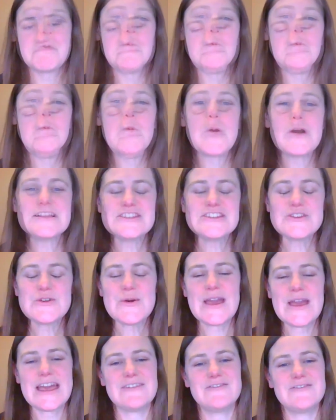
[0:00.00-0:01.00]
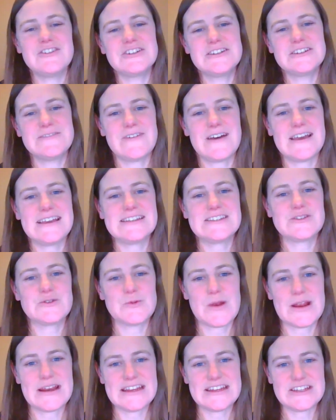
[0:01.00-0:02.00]
Once you have your device
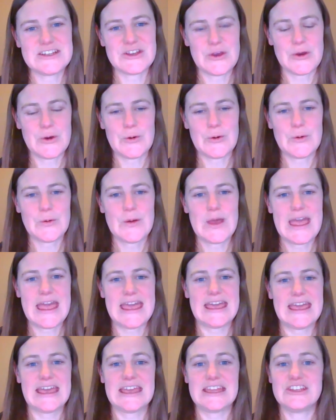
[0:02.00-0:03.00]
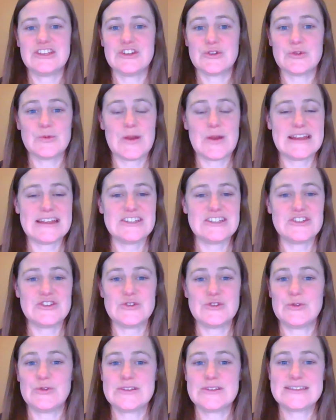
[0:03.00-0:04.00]
ready to go and you're ready
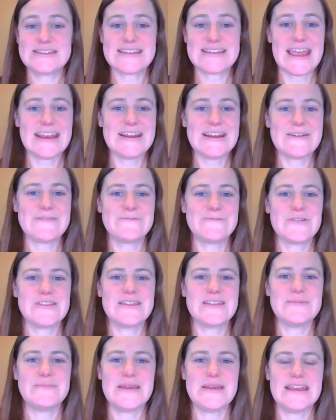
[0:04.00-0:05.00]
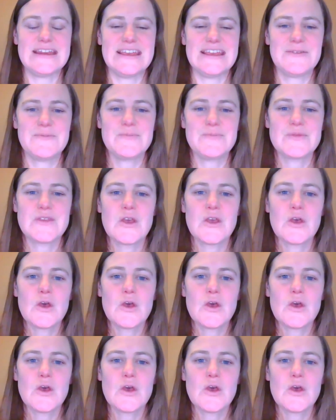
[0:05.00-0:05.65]
to sign up for the meeting,